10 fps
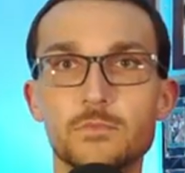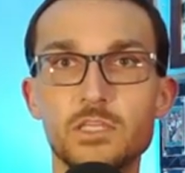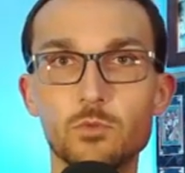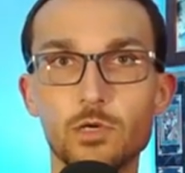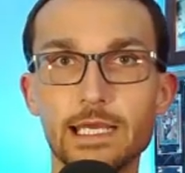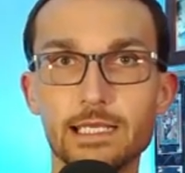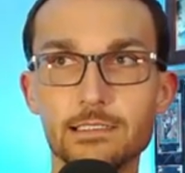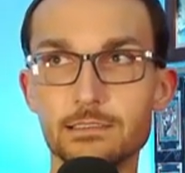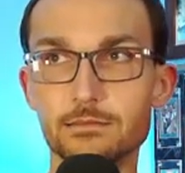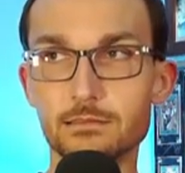the boy had
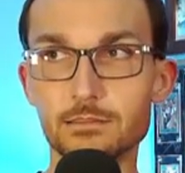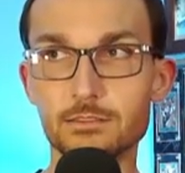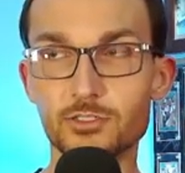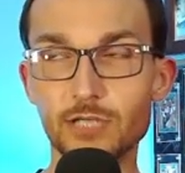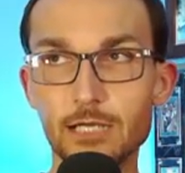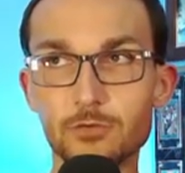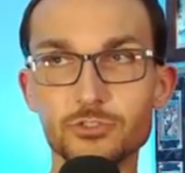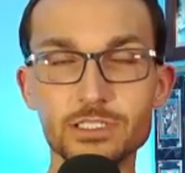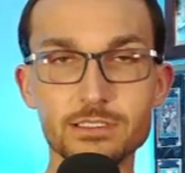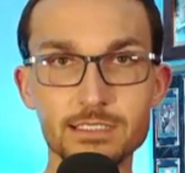to
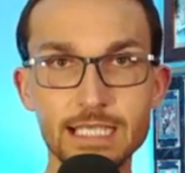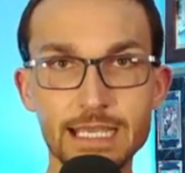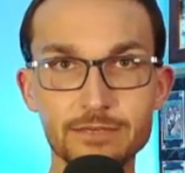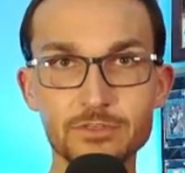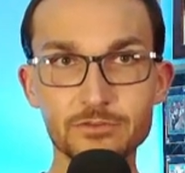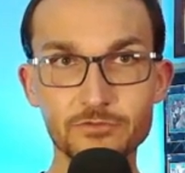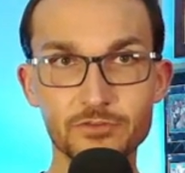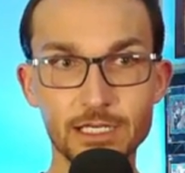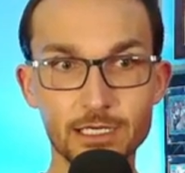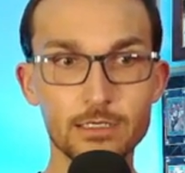scrounge and save and
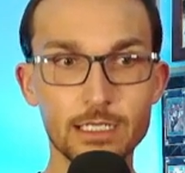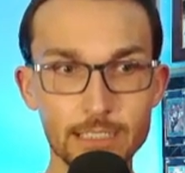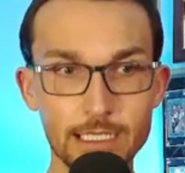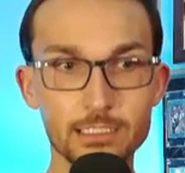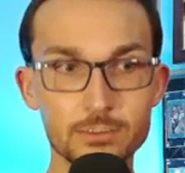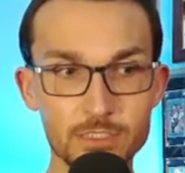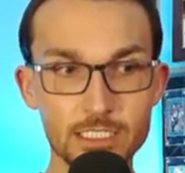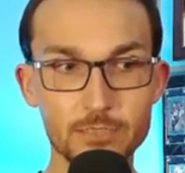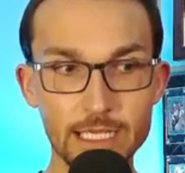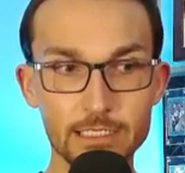figure out how the hell he was
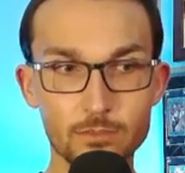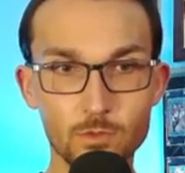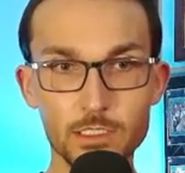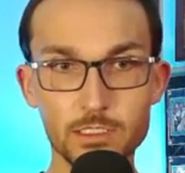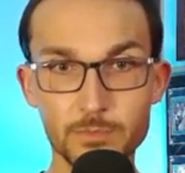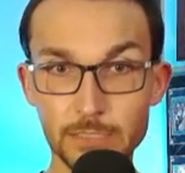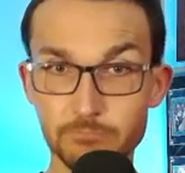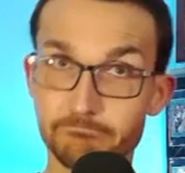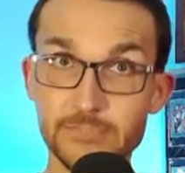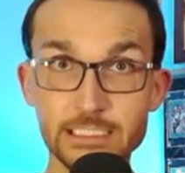going to make it work. But
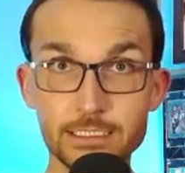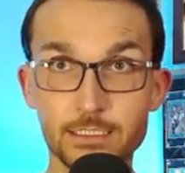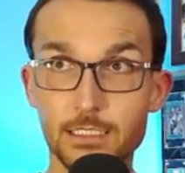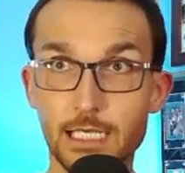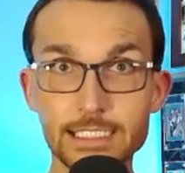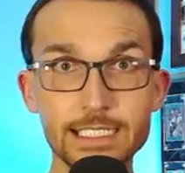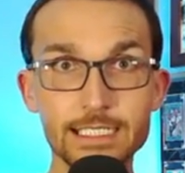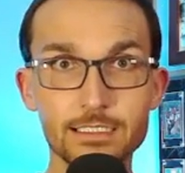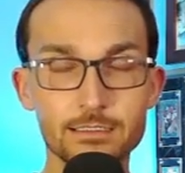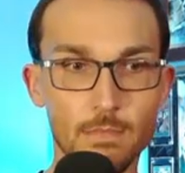I
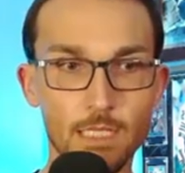did.